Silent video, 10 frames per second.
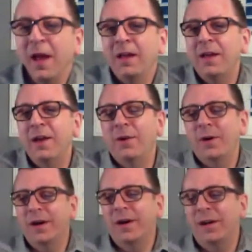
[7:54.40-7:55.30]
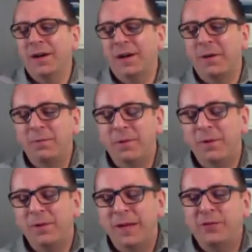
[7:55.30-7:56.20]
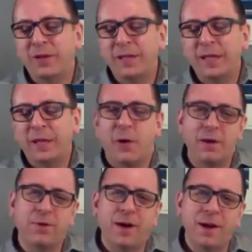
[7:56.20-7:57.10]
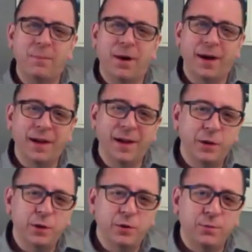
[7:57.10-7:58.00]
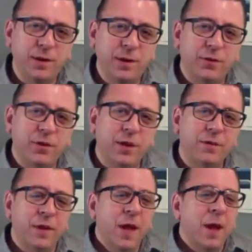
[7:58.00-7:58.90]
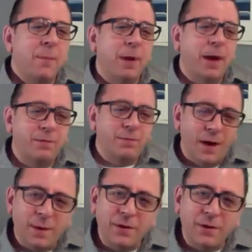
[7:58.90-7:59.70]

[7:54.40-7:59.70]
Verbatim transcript: you know, instantly gratified by YouTube videos and things. But I find